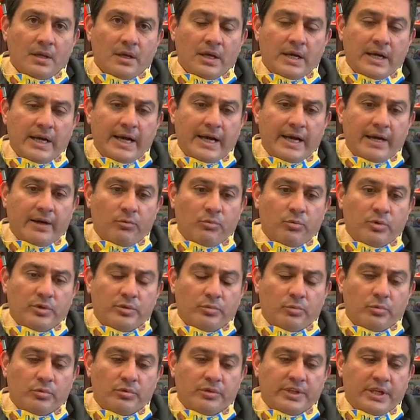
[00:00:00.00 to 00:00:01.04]

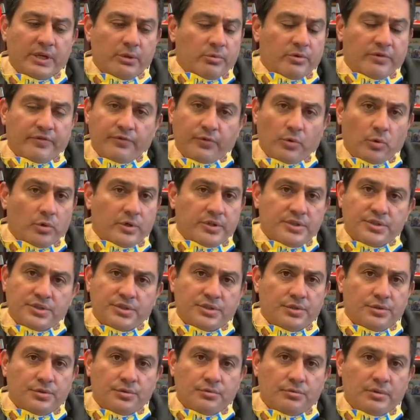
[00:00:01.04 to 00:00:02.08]
they were forced
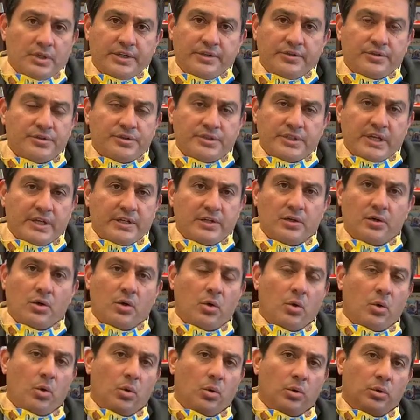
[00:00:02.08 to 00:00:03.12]
to understand a
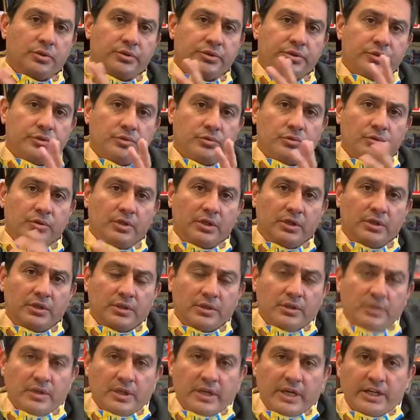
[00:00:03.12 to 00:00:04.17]
whole new
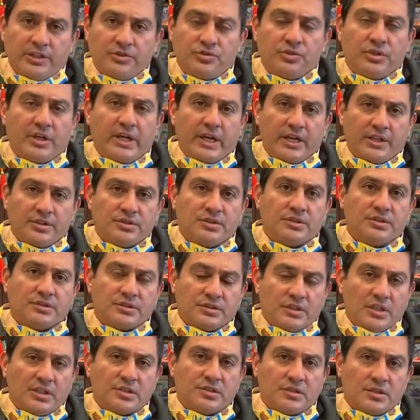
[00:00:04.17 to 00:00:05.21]
education
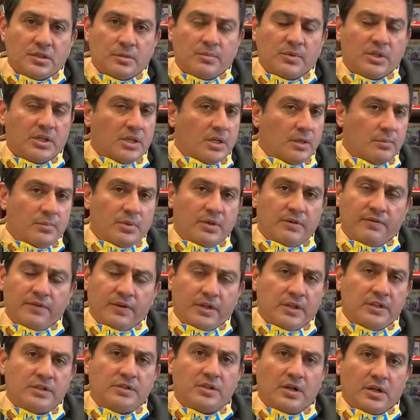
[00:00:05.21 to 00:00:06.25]
system, and it can be
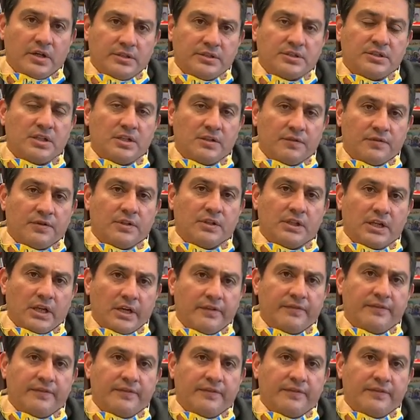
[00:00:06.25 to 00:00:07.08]
very daunting for a lot